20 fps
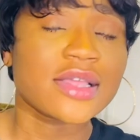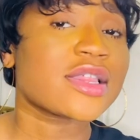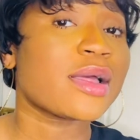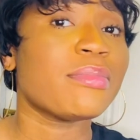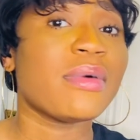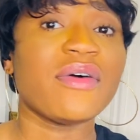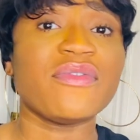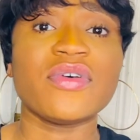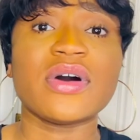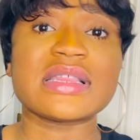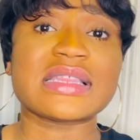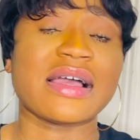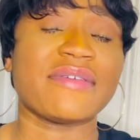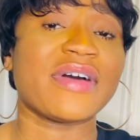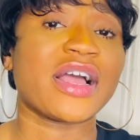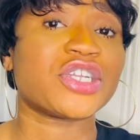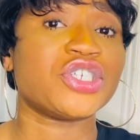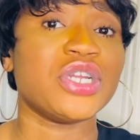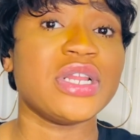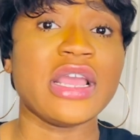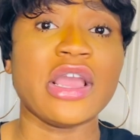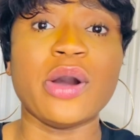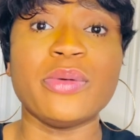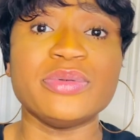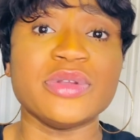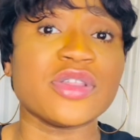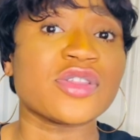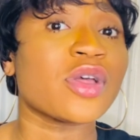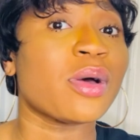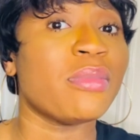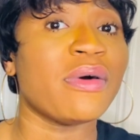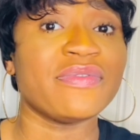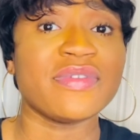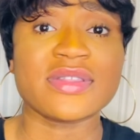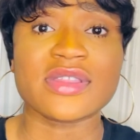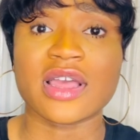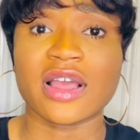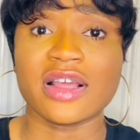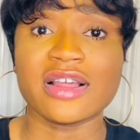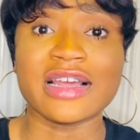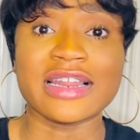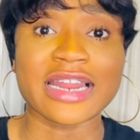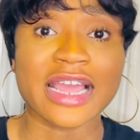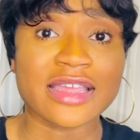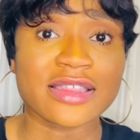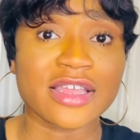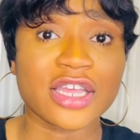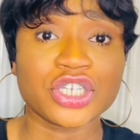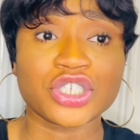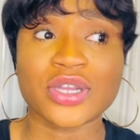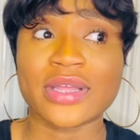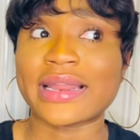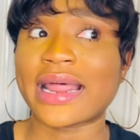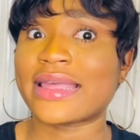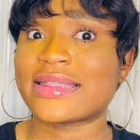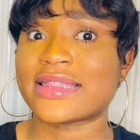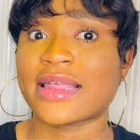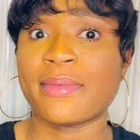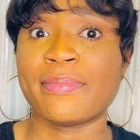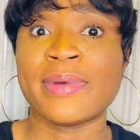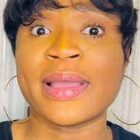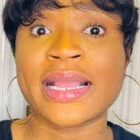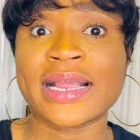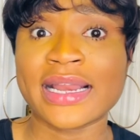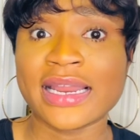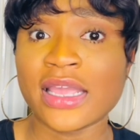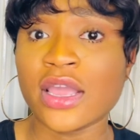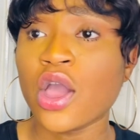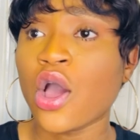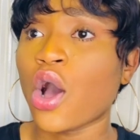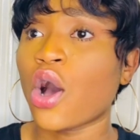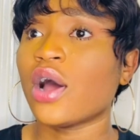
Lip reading: Some of us have actually helped in some of these organizations like Berkeley,